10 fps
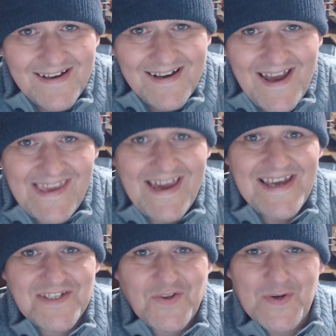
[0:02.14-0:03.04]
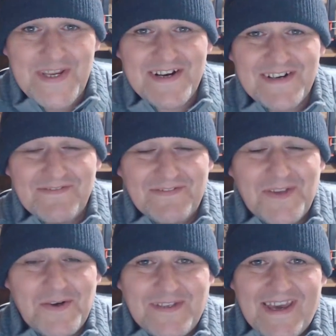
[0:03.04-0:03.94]
Hi guys, Todd here,
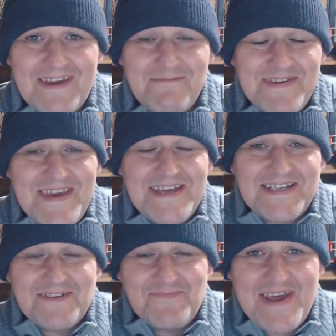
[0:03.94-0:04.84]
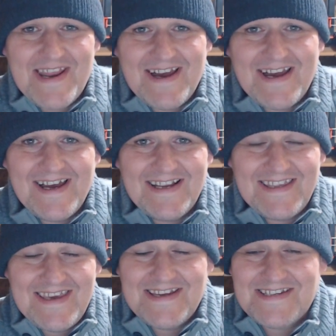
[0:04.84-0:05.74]
vlog time. Yes, I'm wearing a hat.
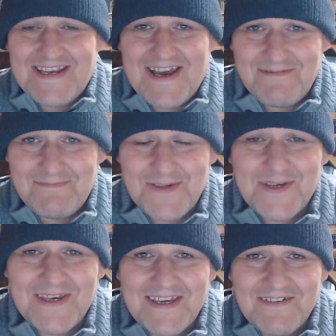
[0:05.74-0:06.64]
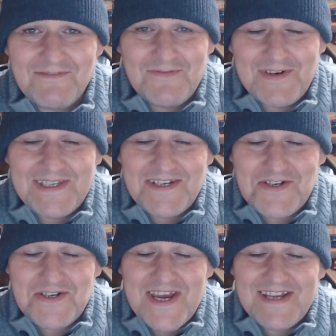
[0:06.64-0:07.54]
Yes, I'm looking really
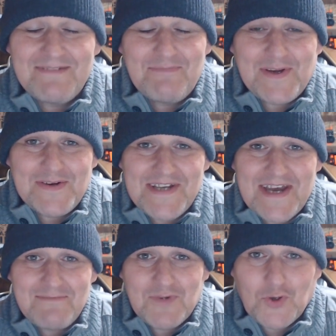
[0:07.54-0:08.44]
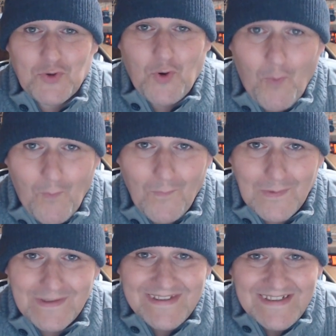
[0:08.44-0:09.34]
shit because I'm
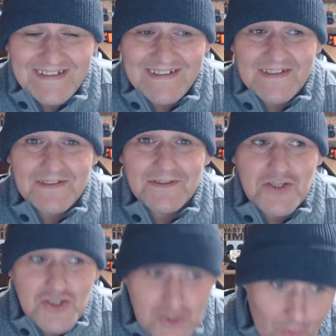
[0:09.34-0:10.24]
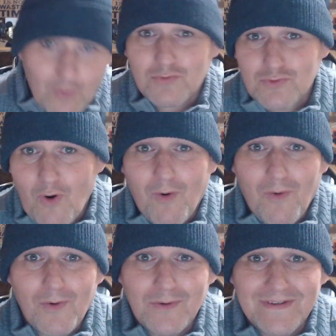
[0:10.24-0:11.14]
cold. So
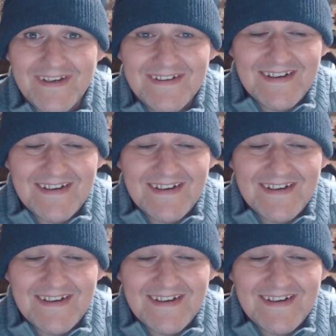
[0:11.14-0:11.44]
cold.